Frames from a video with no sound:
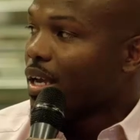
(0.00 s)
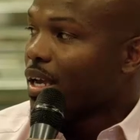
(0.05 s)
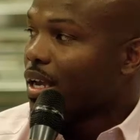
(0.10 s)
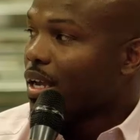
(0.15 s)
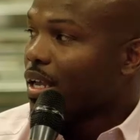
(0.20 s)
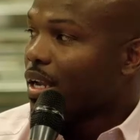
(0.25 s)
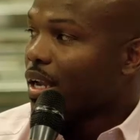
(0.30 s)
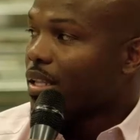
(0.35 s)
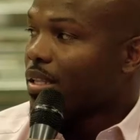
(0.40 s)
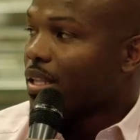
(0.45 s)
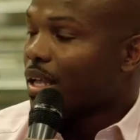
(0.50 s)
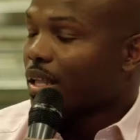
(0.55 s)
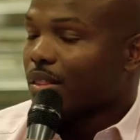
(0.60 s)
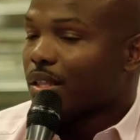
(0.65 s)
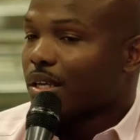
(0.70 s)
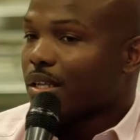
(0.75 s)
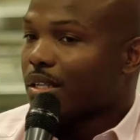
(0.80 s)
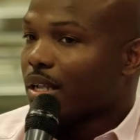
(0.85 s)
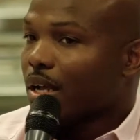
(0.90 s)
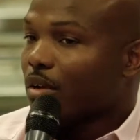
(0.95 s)
And I, I
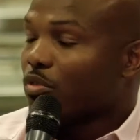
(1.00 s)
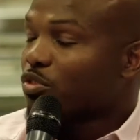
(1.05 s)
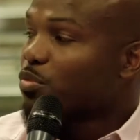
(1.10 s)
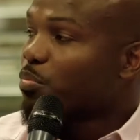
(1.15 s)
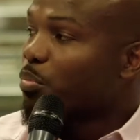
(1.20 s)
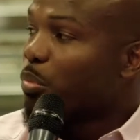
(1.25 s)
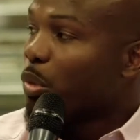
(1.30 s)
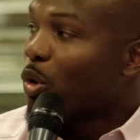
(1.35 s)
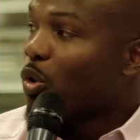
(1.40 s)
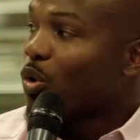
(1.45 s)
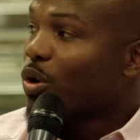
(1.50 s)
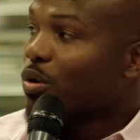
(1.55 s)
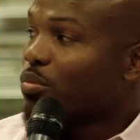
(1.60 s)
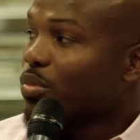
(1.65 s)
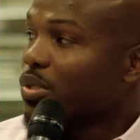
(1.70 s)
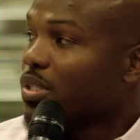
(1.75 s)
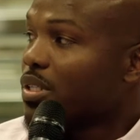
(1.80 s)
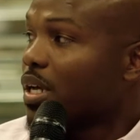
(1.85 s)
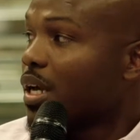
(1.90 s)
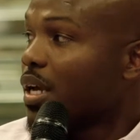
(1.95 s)
think I was born
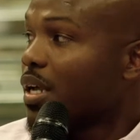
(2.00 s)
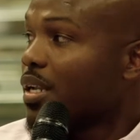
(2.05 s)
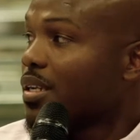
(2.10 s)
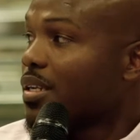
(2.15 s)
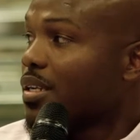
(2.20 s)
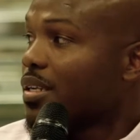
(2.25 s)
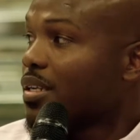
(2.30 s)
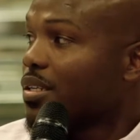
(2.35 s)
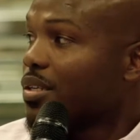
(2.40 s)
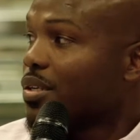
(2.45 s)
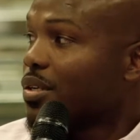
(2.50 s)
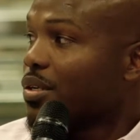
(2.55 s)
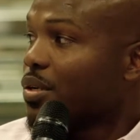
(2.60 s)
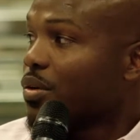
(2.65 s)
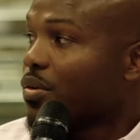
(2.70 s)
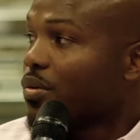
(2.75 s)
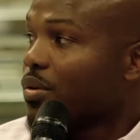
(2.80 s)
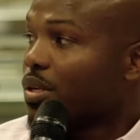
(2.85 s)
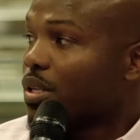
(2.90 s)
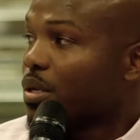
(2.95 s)
with that, you
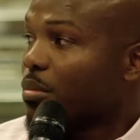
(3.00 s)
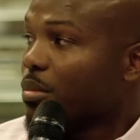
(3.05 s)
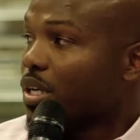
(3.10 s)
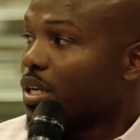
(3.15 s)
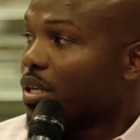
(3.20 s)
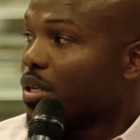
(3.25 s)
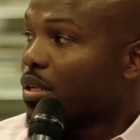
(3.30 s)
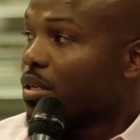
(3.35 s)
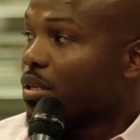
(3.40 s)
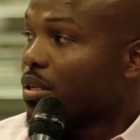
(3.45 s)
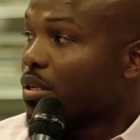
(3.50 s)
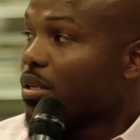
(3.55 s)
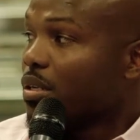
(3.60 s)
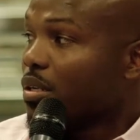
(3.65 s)
know, in the beginning.